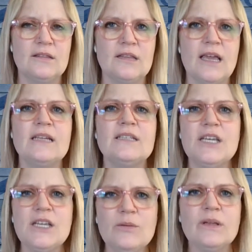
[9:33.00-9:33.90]
they
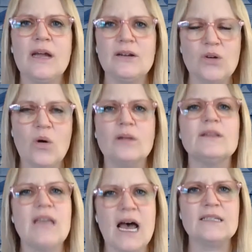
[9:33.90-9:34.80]
continually are
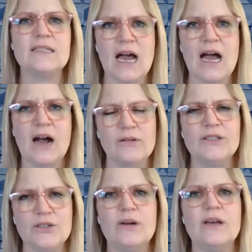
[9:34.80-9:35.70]
told, that's not how to
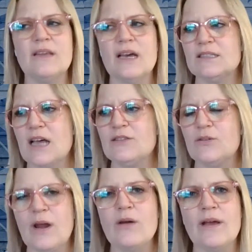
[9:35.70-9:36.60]
do it. That's not
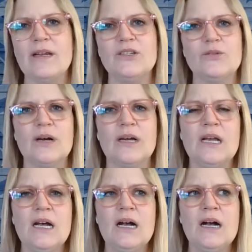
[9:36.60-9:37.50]
the right way to do it.
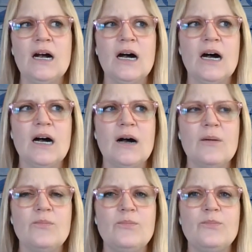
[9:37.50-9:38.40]

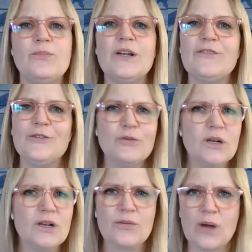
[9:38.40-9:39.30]
But if you
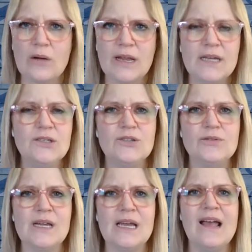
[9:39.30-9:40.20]
look throughout
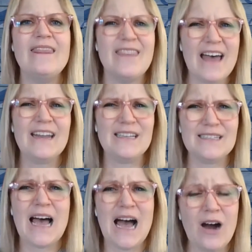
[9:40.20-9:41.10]
history, that
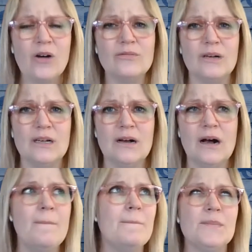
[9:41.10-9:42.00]
is how
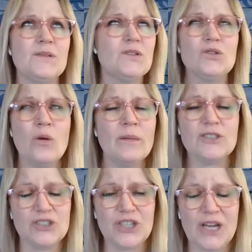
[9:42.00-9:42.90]
so
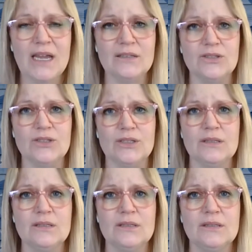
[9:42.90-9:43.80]
much change
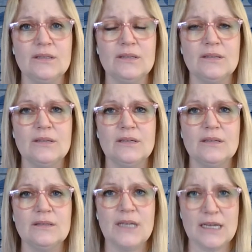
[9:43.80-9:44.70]

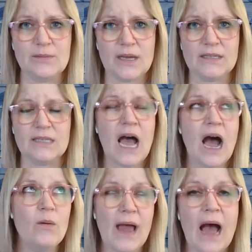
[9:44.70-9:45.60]
takes place. That's
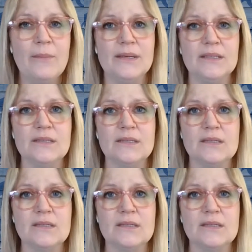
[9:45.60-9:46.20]
how it happens.